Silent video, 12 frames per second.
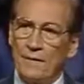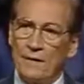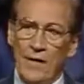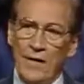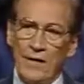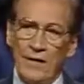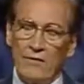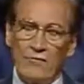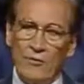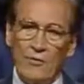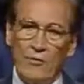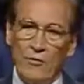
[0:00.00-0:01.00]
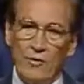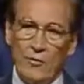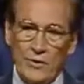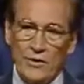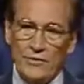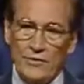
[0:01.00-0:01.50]
And I gave them four
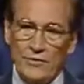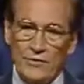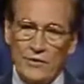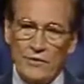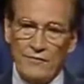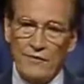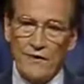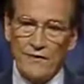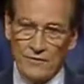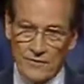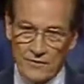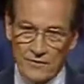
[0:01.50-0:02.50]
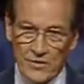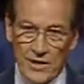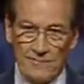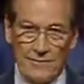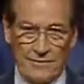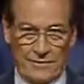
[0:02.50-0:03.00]
reasons that are found in this
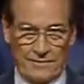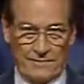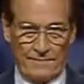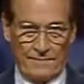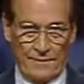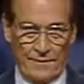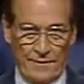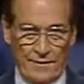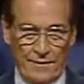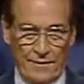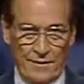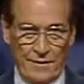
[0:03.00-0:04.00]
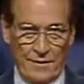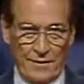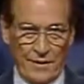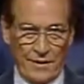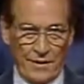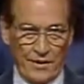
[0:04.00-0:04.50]
chapter.
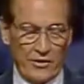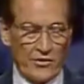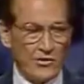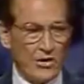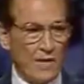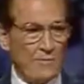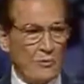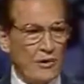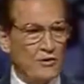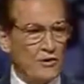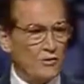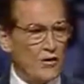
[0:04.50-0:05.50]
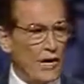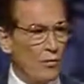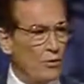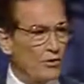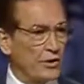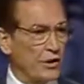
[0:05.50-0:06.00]
And they're the same reasons I
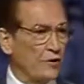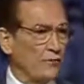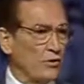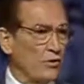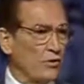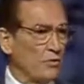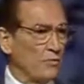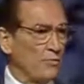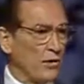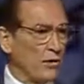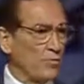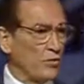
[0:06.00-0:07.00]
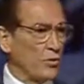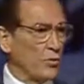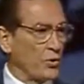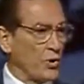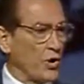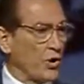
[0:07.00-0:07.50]
want to give to you, many of
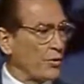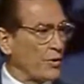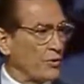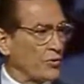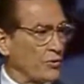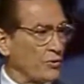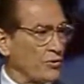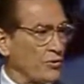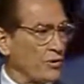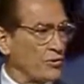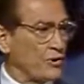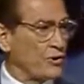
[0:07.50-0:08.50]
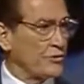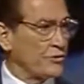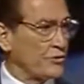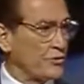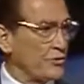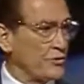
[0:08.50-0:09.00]
you who are already sure that
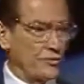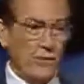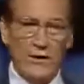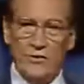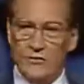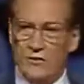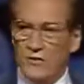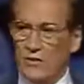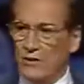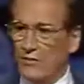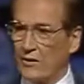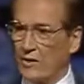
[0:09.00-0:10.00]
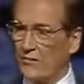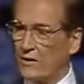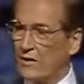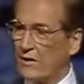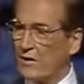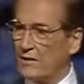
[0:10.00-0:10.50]
Jesus is the Christ, the Son of the
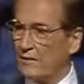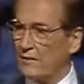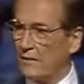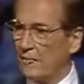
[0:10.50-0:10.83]
living God.